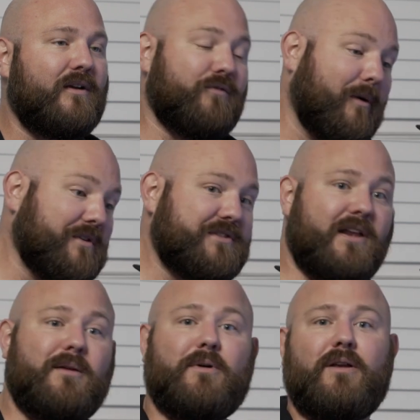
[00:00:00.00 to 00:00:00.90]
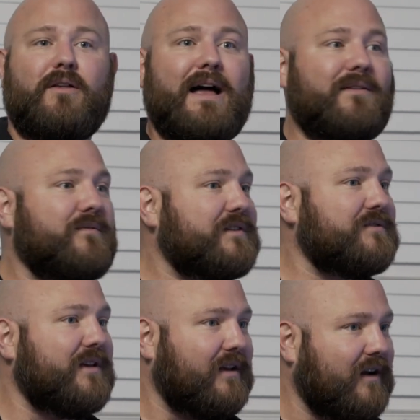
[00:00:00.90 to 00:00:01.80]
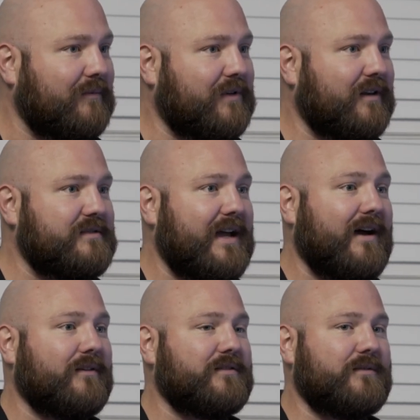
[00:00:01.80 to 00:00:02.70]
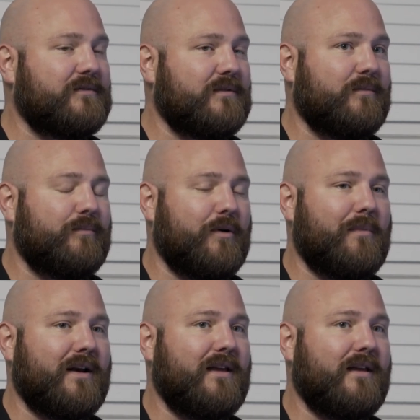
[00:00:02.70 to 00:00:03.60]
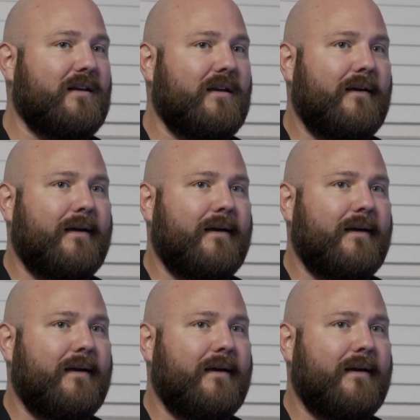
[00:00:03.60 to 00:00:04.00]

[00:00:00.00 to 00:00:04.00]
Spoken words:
from the city, but a lot of investors that have come to the town to put money in.